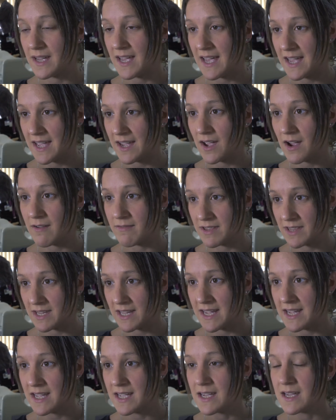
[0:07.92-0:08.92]
here
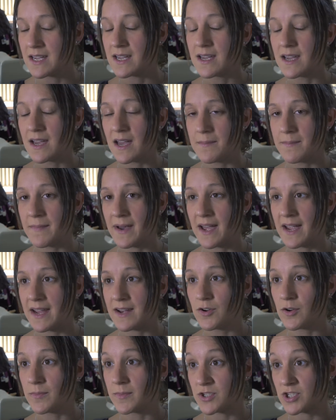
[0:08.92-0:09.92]
currently. My
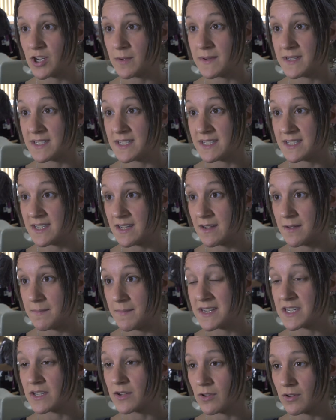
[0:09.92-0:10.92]
normal job is as a
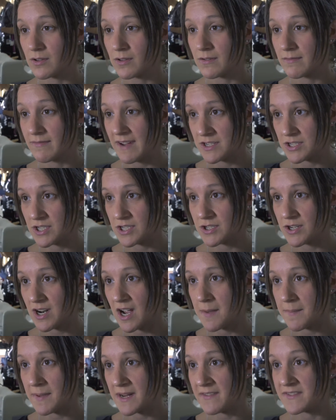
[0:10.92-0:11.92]
medical
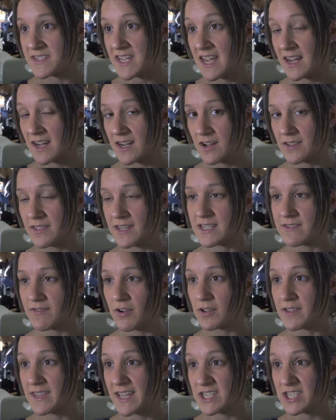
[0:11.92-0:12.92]
registrar, but I've taken on this
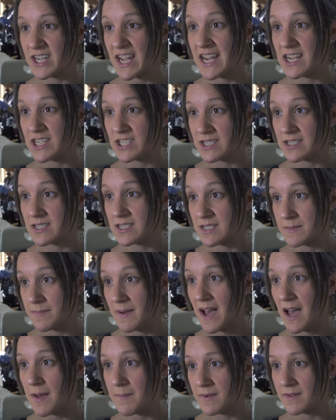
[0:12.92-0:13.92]
role in the education
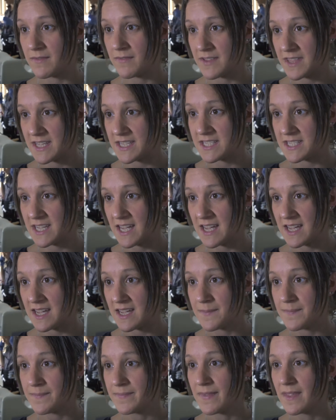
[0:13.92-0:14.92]
department for this year.
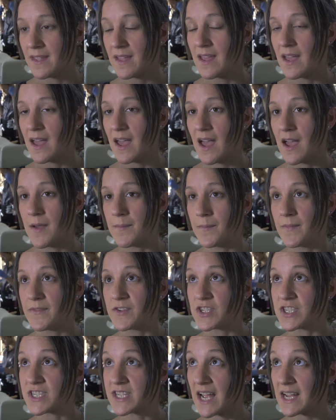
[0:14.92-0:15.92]

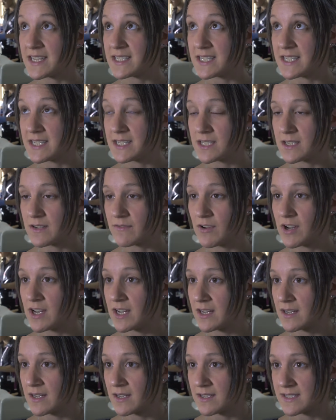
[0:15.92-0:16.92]
Just started
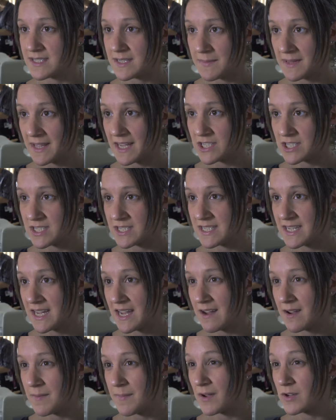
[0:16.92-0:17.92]
running simulations
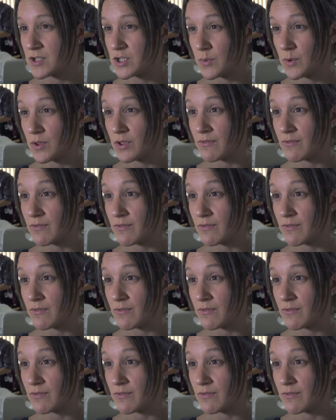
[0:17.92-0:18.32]
here about 2 or